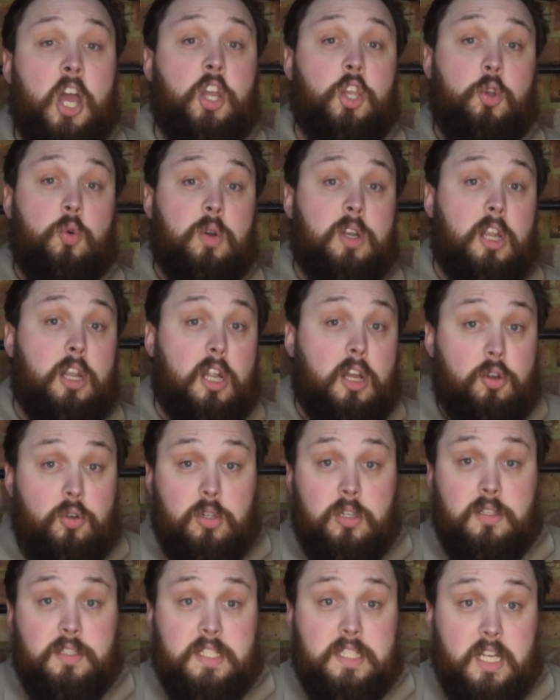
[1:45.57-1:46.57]
Your
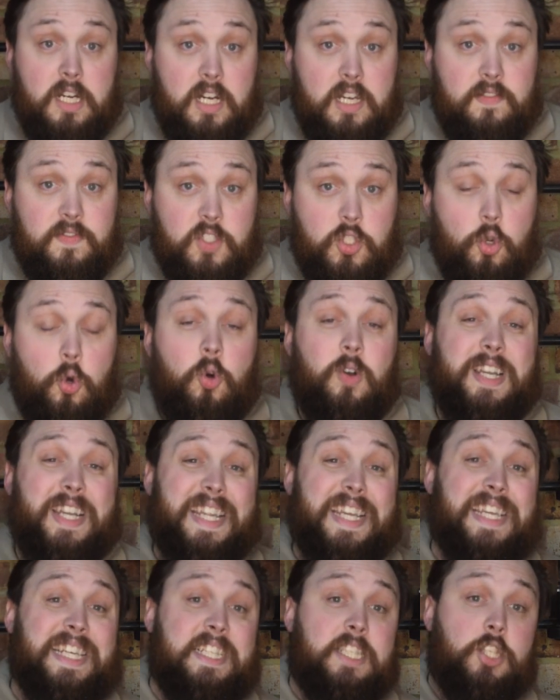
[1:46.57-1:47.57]
local dive store
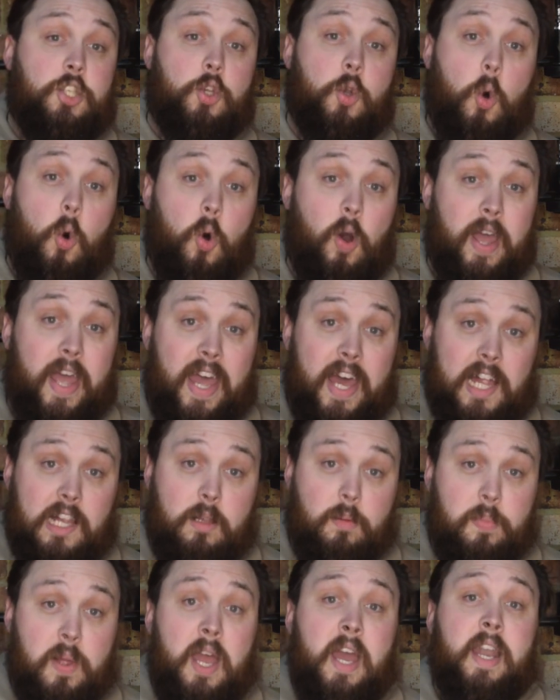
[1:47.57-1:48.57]
needs your
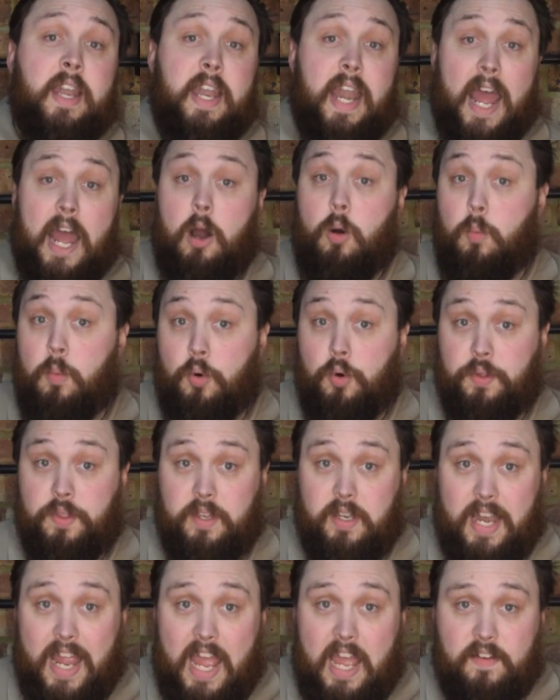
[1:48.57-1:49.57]
help, now more
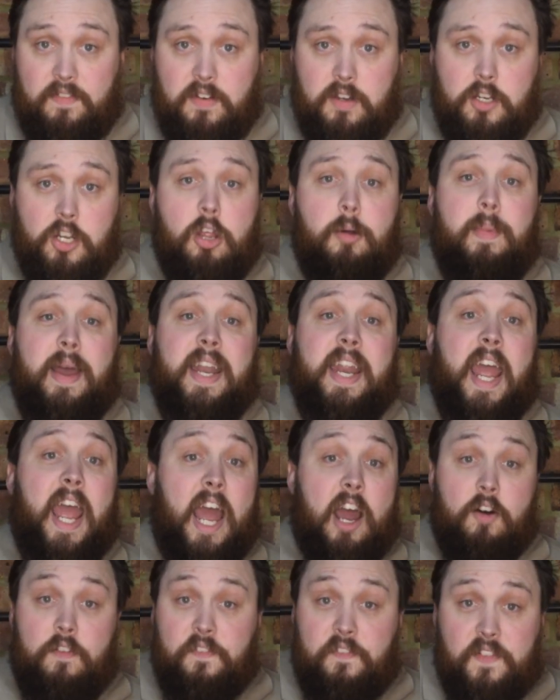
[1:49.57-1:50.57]
than ever. No matter
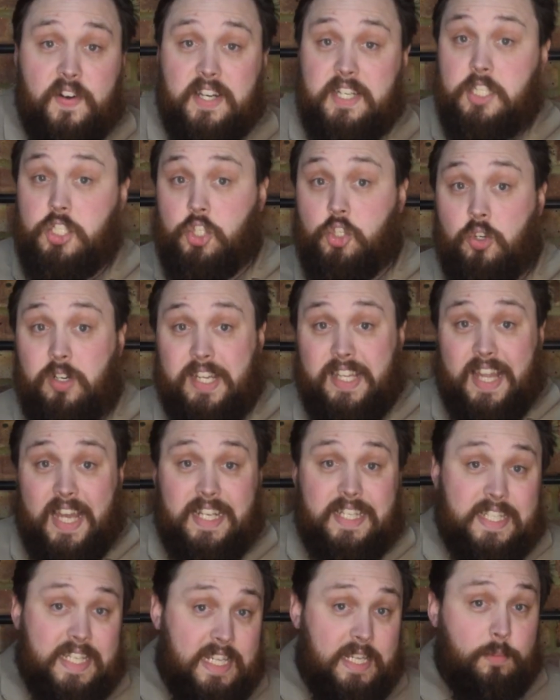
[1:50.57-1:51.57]
how fun and jolly they
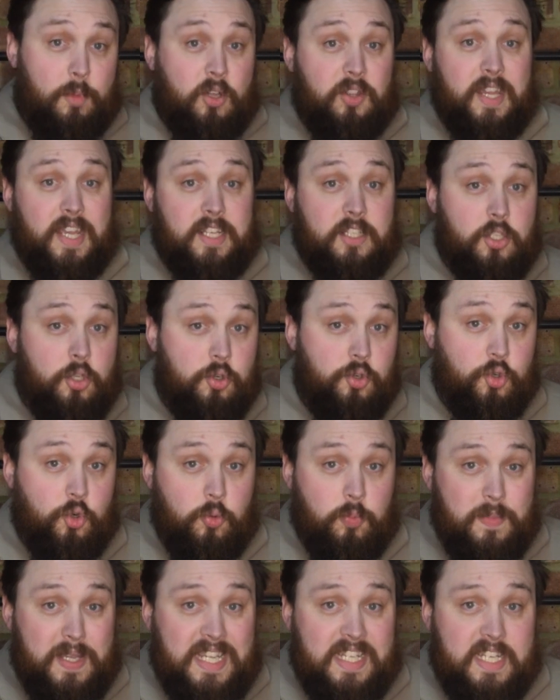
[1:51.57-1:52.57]
seem on their social
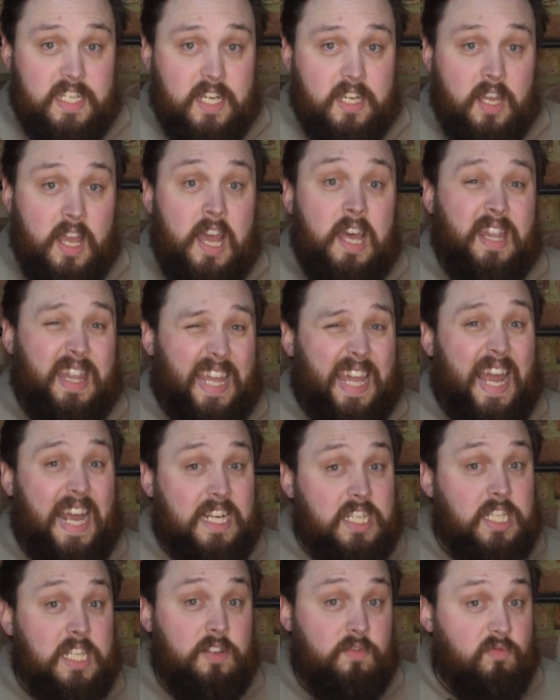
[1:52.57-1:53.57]
media, they
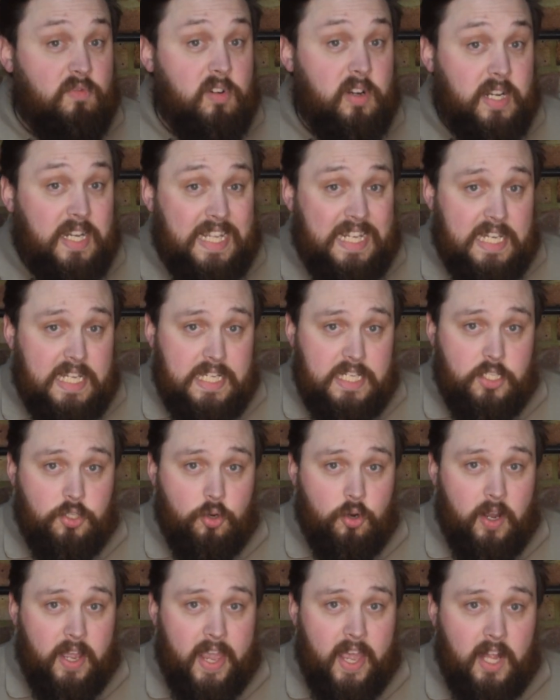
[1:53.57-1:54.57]
actually really need your
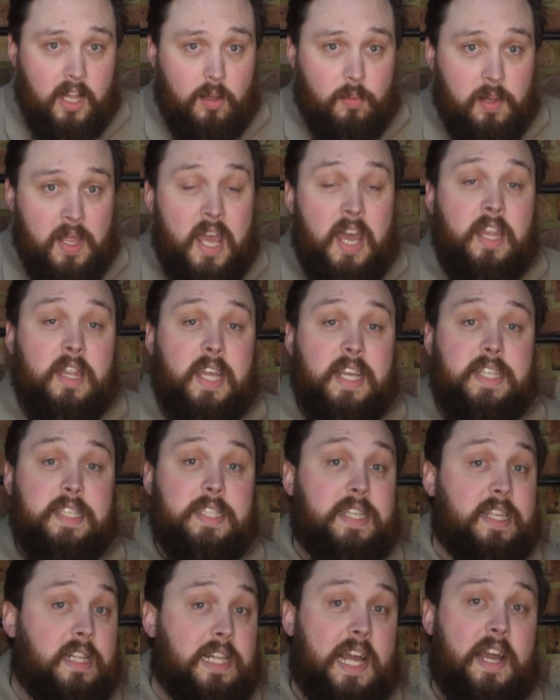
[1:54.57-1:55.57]
help. They
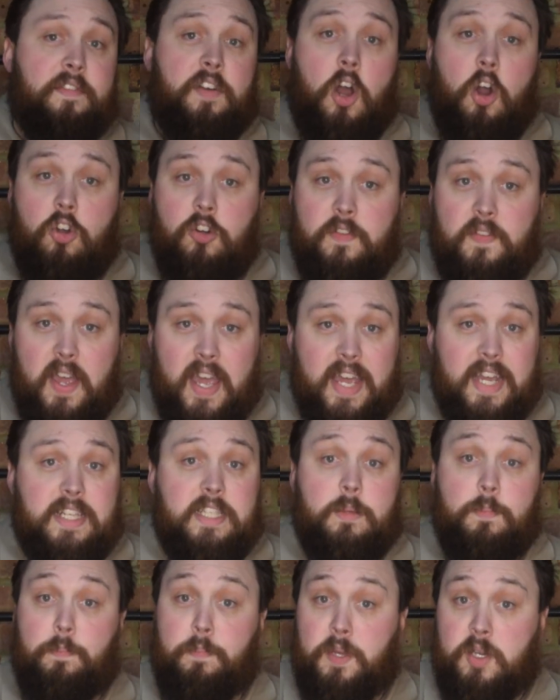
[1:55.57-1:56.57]
still have overheads
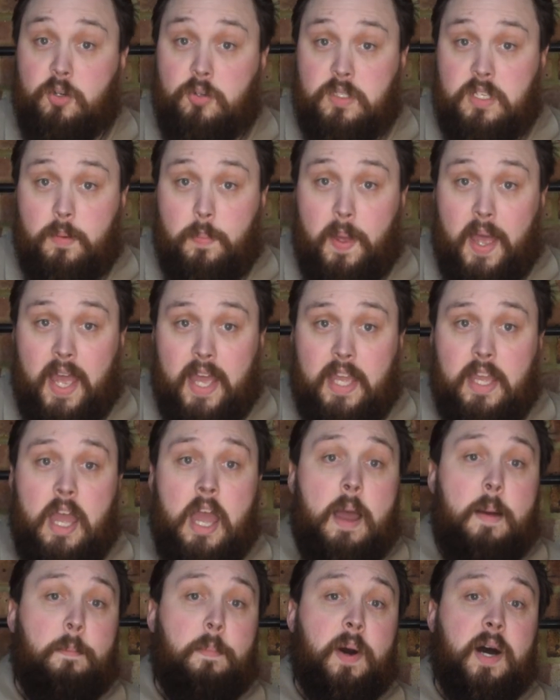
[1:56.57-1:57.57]
and bills to pay,
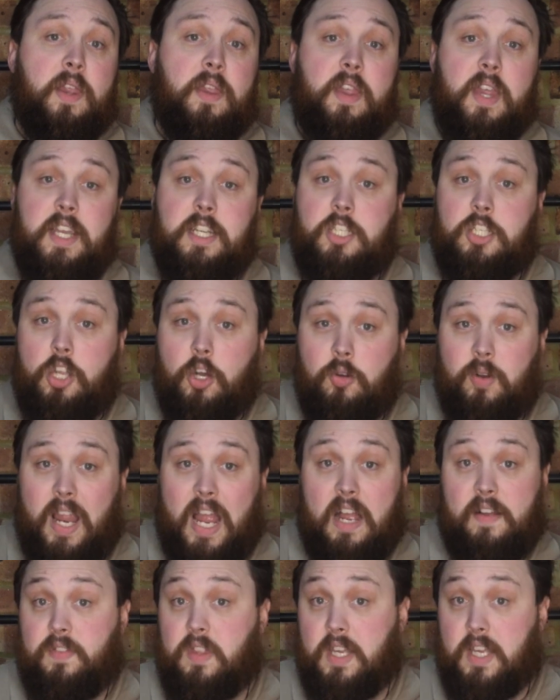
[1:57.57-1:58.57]
but they don't
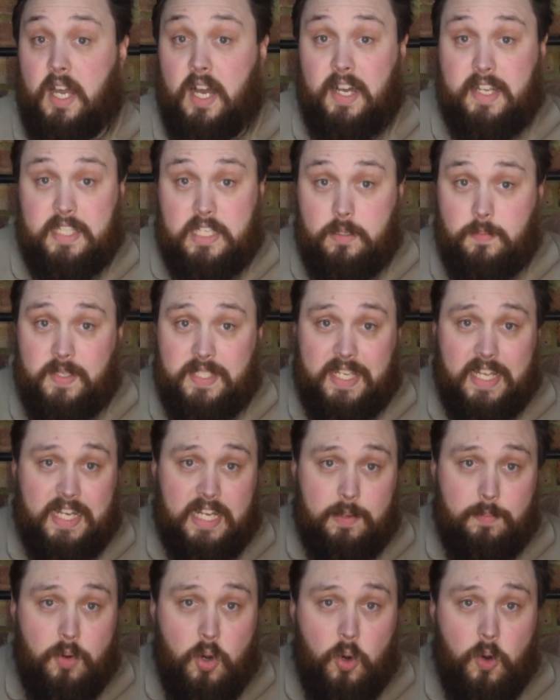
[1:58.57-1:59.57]
have the customers
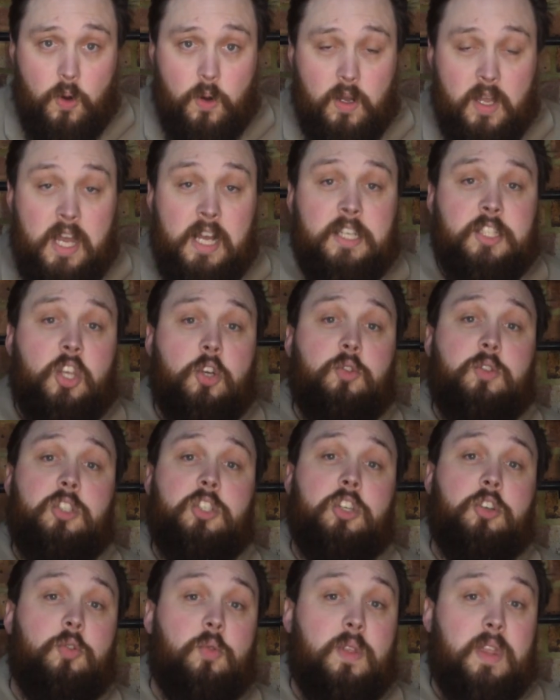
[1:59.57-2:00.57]
anymore. So
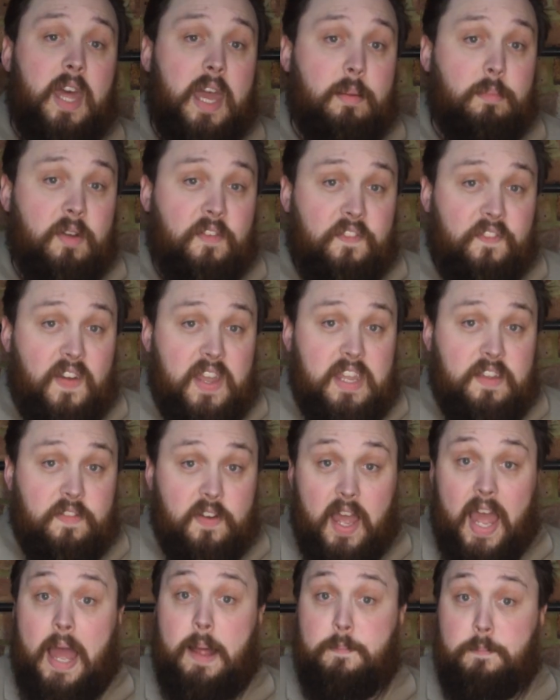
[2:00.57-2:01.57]
do them a favor
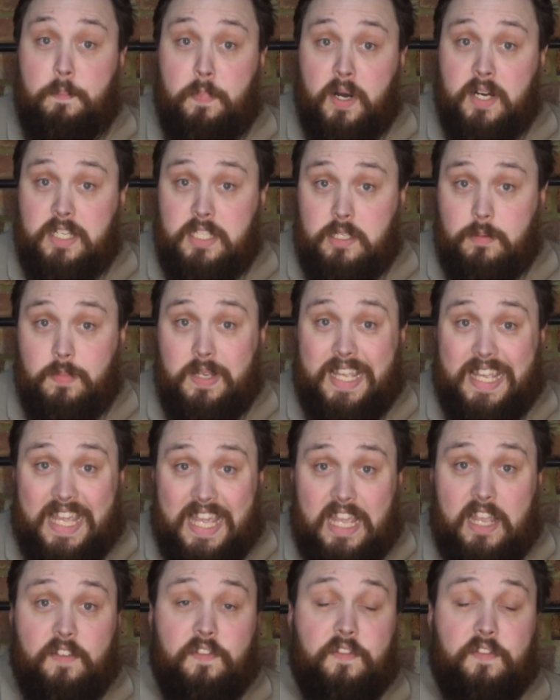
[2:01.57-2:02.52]
and buy some gear